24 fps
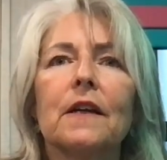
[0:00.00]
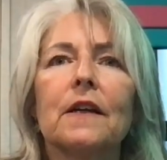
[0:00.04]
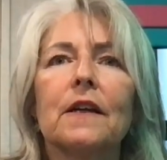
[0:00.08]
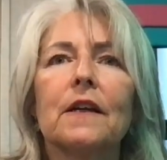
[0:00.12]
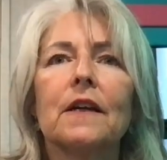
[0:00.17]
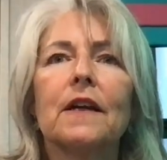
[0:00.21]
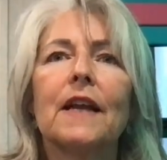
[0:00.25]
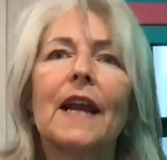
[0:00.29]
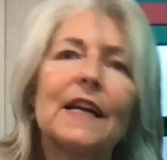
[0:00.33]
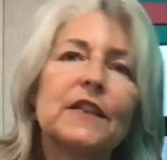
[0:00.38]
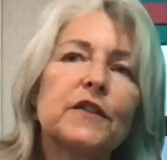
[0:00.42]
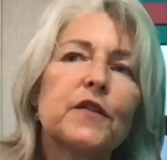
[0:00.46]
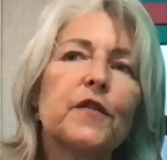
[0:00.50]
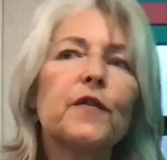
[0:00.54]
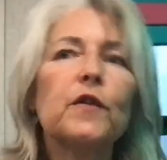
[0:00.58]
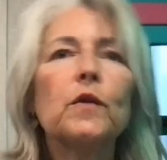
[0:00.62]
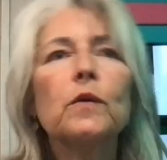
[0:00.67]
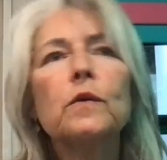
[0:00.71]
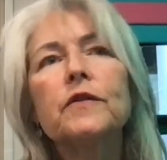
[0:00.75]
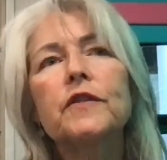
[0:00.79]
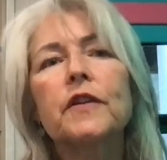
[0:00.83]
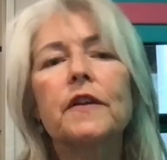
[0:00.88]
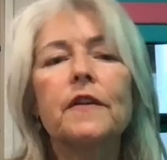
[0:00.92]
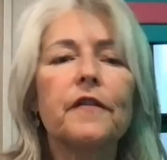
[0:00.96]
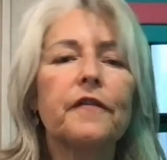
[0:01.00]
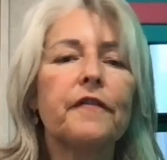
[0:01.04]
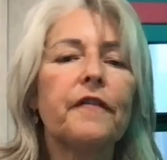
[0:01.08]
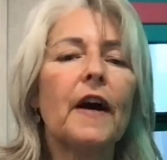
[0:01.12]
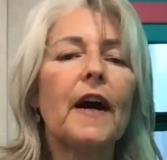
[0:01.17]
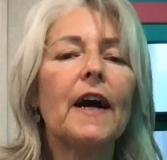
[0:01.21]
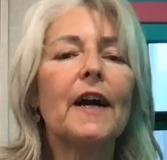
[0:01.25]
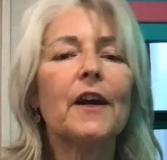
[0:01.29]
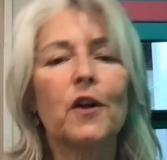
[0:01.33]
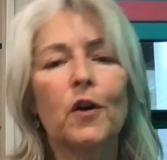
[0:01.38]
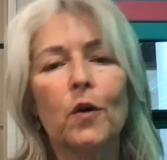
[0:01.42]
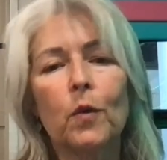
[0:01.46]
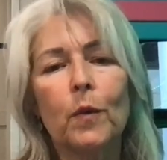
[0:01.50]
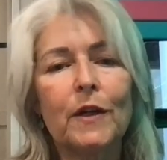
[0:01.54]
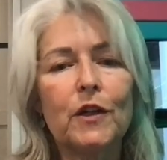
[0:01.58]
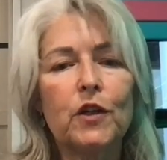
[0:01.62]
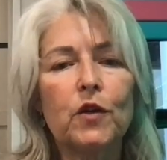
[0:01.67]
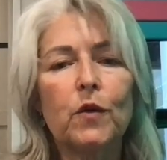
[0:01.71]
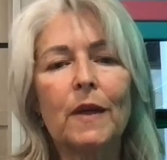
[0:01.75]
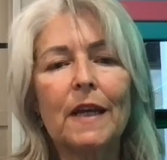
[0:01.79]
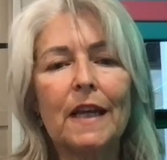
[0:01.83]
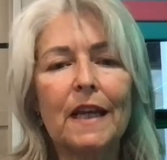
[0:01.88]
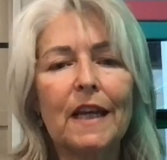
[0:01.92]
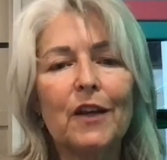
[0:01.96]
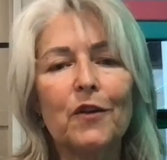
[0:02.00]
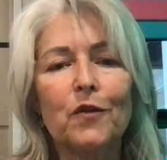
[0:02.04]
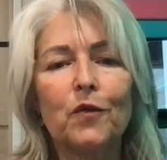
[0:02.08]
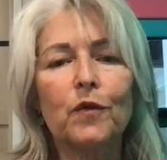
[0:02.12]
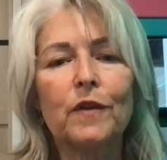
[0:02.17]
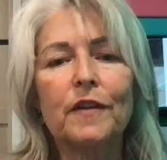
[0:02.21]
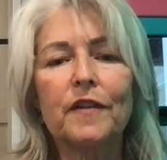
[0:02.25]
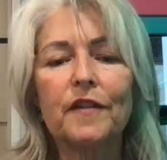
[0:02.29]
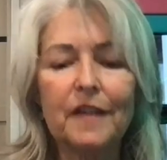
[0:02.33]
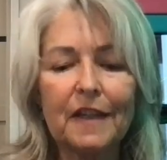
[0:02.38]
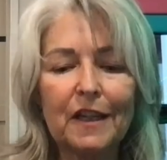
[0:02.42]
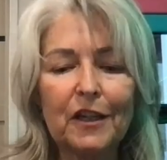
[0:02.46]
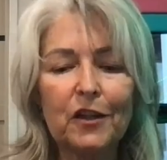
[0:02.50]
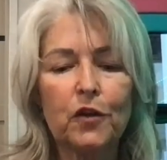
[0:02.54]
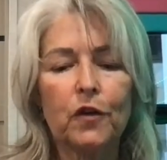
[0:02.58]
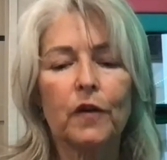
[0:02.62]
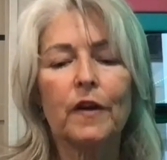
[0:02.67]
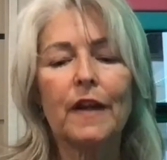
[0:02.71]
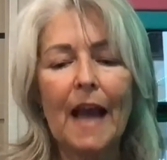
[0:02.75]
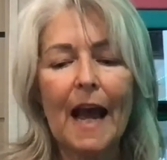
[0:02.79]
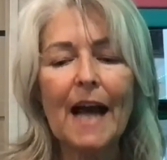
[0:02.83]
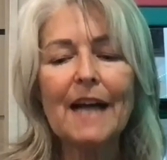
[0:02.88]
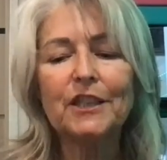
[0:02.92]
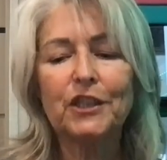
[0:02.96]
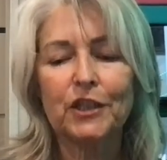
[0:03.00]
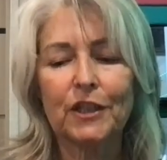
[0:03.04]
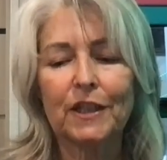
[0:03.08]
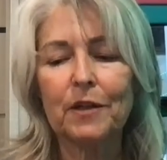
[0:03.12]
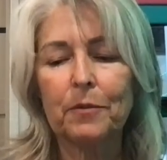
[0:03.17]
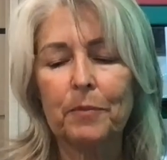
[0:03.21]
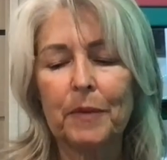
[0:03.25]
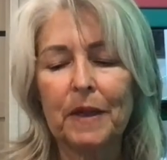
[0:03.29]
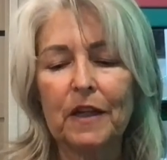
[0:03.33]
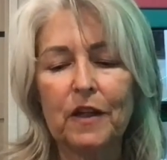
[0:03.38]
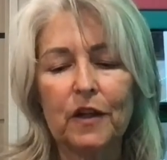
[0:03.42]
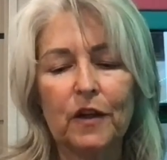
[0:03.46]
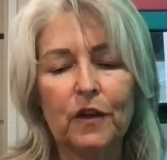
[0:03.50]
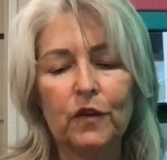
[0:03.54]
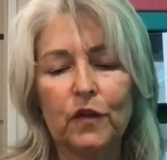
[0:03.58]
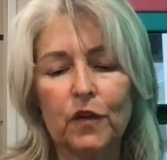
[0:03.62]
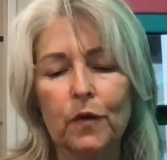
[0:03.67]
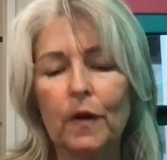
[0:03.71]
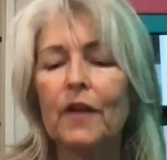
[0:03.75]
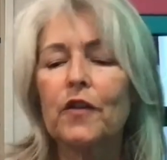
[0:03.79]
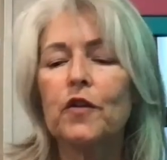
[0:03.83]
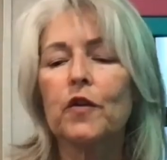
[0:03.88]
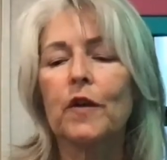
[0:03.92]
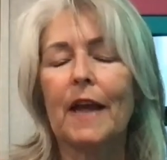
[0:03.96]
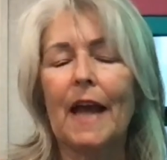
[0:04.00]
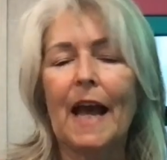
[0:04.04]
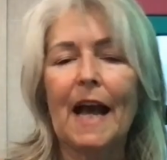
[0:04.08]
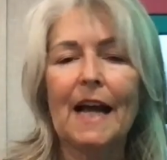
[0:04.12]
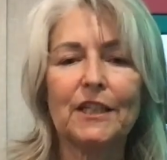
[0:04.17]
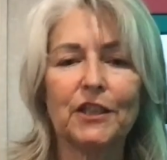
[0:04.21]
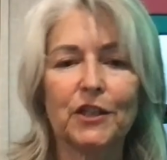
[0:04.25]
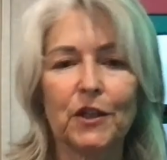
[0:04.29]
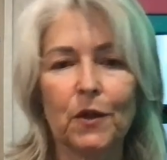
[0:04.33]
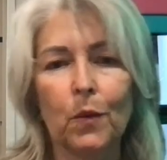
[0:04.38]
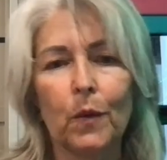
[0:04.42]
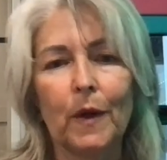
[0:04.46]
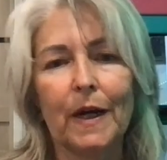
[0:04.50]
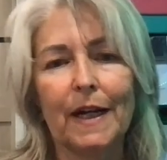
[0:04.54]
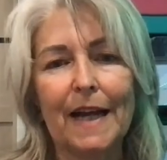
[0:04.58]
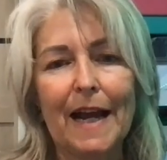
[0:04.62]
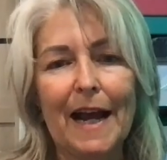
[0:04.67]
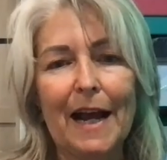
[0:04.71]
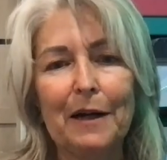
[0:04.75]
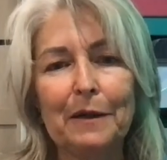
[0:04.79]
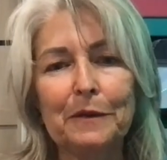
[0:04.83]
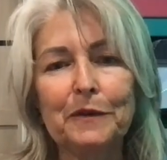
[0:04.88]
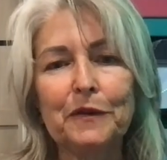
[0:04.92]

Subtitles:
adds fuel to the fire when you can't see your gadget because your other gadget went out.